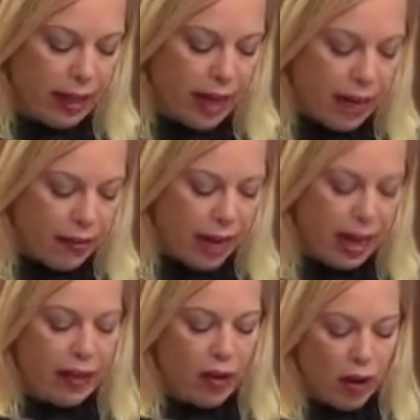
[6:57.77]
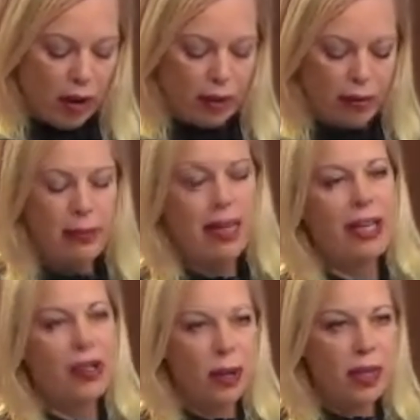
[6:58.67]
I even had the honour of
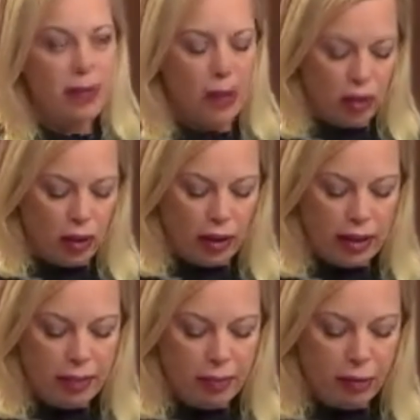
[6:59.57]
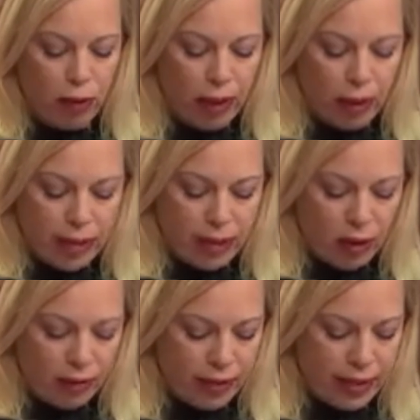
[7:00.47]
meeting Joyce Milgard before the press
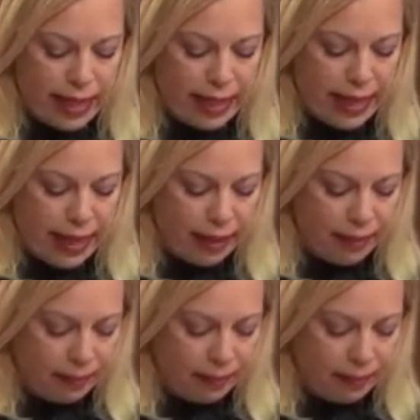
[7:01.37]
conference that day.